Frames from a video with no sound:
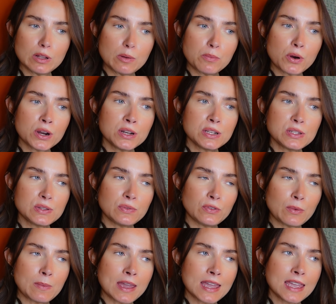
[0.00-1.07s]
at points
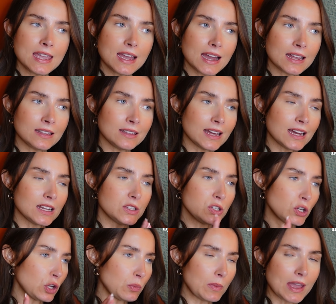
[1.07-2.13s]
for me, and that
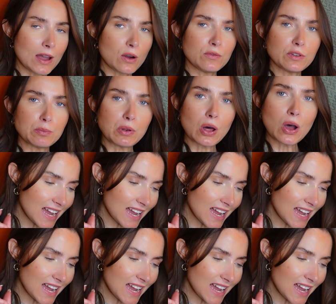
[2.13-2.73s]
took me out of the plot.